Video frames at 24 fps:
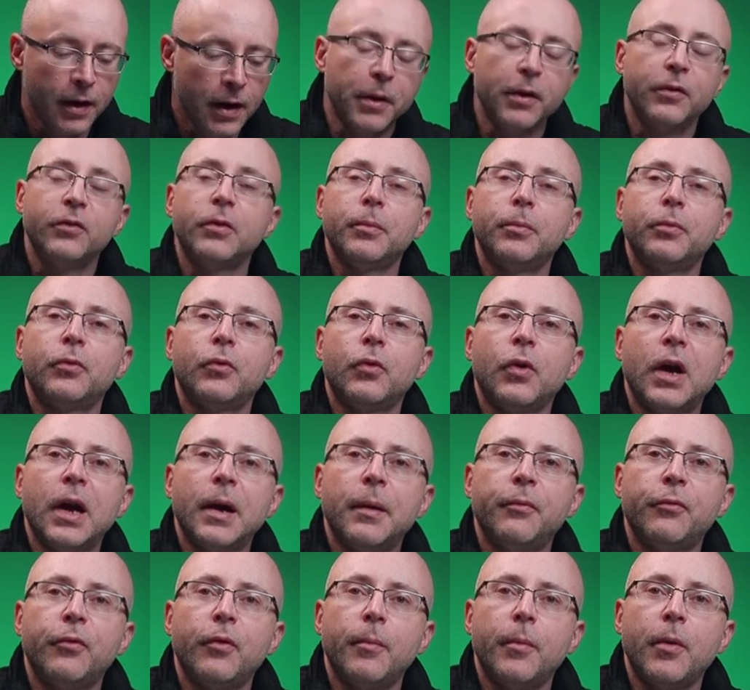Please
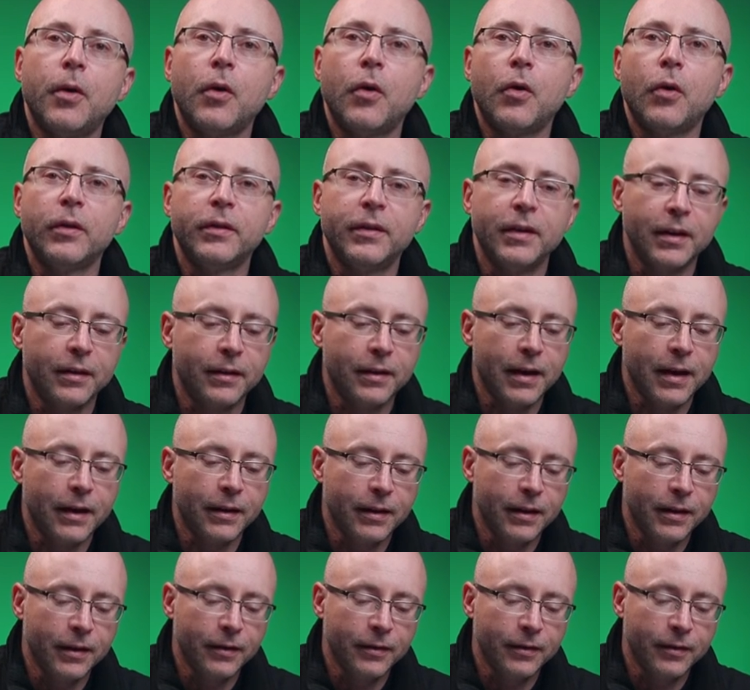subscribe for more content like
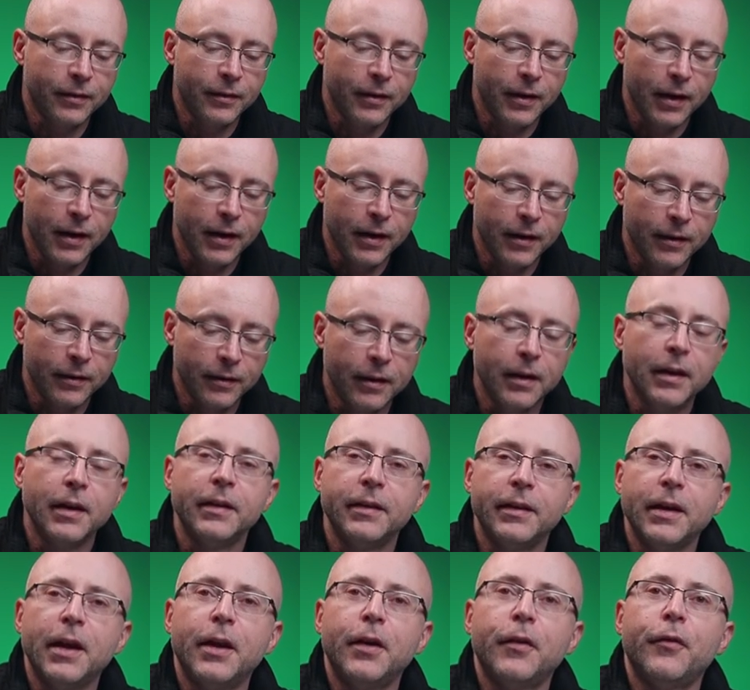this and
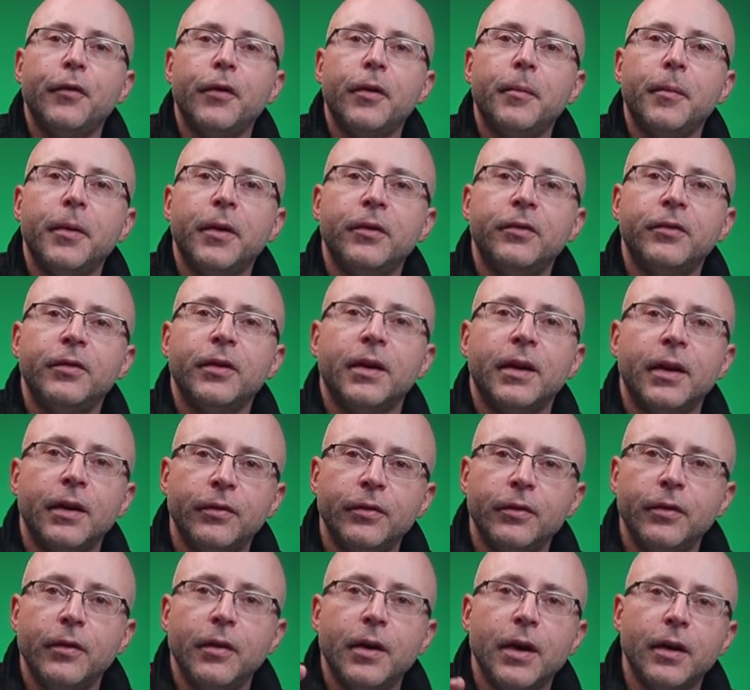thank you very much and I
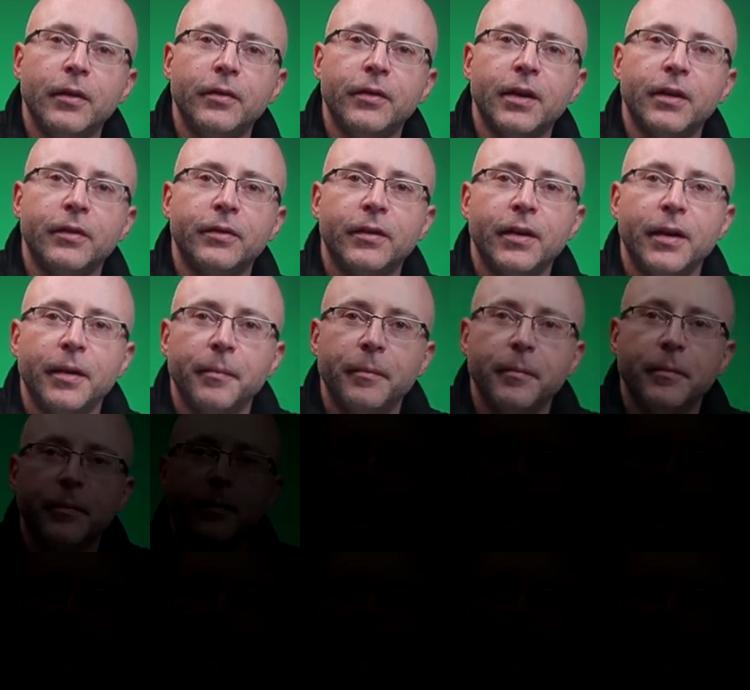see you guys next time.